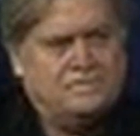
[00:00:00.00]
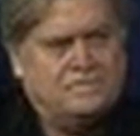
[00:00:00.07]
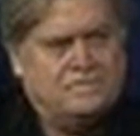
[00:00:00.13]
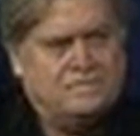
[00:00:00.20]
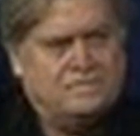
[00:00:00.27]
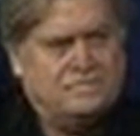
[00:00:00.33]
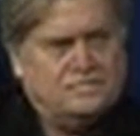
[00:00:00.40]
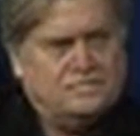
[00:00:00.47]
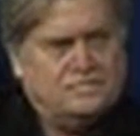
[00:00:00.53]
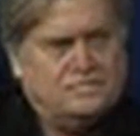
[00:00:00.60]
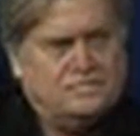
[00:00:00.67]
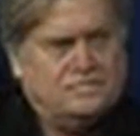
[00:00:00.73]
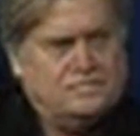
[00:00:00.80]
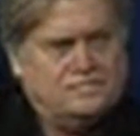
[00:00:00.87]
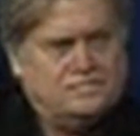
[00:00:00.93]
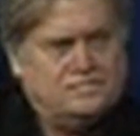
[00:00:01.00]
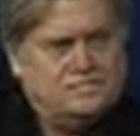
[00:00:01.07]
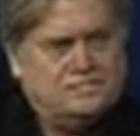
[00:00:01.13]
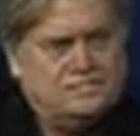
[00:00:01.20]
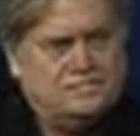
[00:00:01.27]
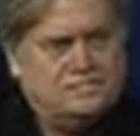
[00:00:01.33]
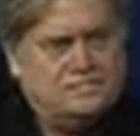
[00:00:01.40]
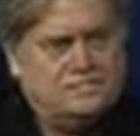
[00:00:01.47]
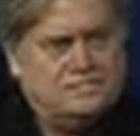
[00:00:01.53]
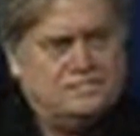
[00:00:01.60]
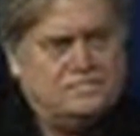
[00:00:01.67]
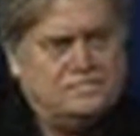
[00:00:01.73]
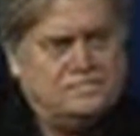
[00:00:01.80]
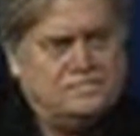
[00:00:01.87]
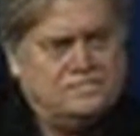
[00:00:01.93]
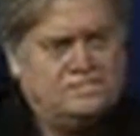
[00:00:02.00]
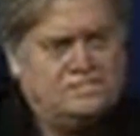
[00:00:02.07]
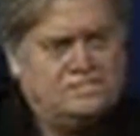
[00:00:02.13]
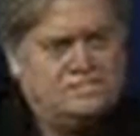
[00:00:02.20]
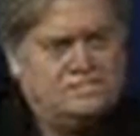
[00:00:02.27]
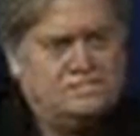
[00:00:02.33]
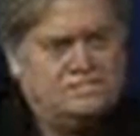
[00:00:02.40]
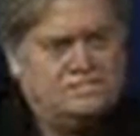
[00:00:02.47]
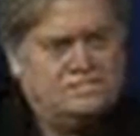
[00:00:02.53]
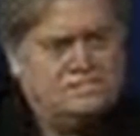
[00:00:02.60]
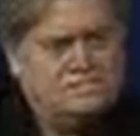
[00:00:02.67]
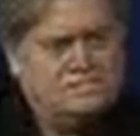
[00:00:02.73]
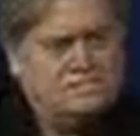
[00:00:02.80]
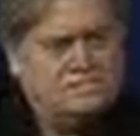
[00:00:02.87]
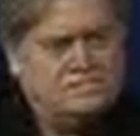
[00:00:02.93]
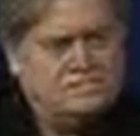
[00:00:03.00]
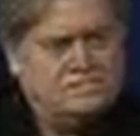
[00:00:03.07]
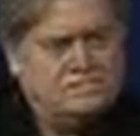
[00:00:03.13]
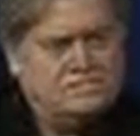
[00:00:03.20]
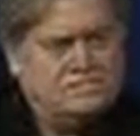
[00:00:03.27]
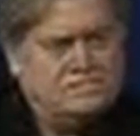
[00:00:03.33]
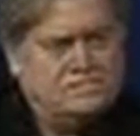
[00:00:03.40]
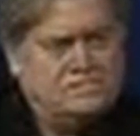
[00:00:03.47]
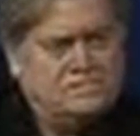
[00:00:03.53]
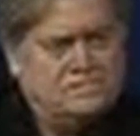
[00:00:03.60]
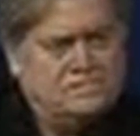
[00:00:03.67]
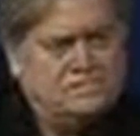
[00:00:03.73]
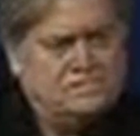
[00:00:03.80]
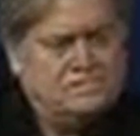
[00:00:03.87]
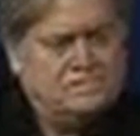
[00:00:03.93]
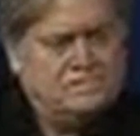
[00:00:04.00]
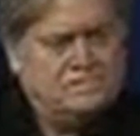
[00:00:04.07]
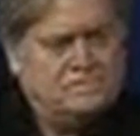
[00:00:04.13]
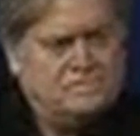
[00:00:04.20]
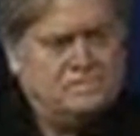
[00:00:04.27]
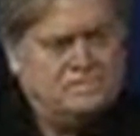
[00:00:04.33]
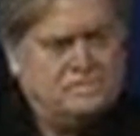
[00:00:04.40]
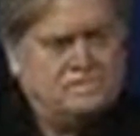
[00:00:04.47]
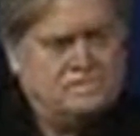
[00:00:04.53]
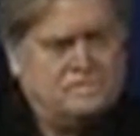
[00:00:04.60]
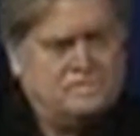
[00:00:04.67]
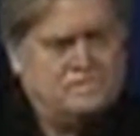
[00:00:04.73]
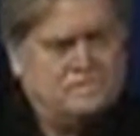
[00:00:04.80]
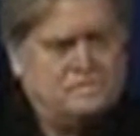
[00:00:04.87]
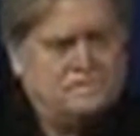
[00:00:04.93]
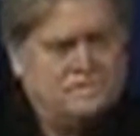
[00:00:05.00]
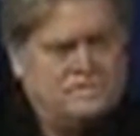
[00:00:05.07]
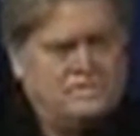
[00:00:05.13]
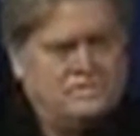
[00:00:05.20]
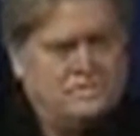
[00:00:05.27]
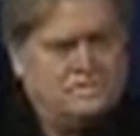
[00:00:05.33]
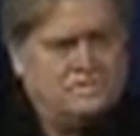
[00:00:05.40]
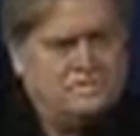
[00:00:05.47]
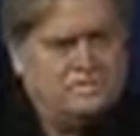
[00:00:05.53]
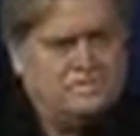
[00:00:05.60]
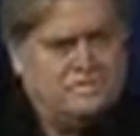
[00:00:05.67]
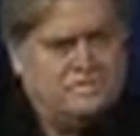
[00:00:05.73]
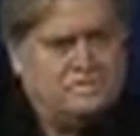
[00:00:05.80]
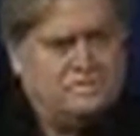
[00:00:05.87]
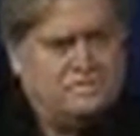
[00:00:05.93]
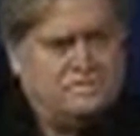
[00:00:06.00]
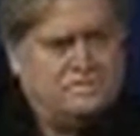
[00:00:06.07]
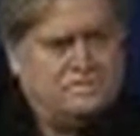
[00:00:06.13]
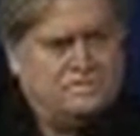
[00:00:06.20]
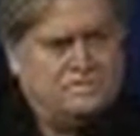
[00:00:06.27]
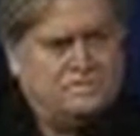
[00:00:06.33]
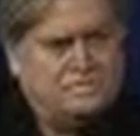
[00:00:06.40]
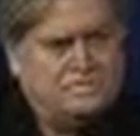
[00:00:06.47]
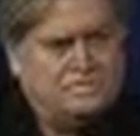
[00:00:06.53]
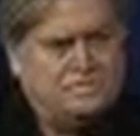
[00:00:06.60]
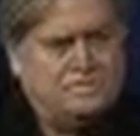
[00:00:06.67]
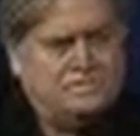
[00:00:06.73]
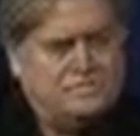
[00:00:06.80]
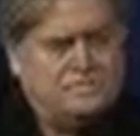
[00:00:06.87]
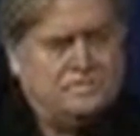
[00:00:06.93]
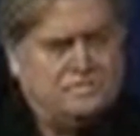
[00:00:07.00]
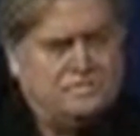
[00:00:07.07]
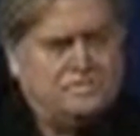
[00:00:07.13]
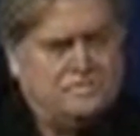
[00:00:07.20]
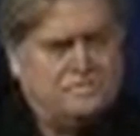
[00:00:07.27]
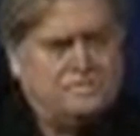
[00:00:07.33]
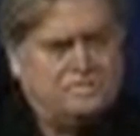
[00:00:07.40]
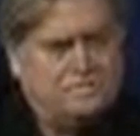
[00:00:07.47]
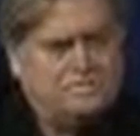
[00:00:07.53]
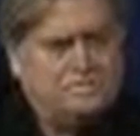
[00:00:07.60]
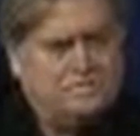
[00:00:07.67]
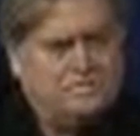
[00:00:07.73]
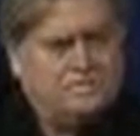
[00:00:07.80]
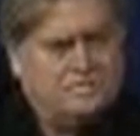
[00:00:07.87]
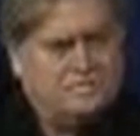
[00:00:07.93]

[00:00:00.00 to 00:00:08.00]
The person shown says nothing.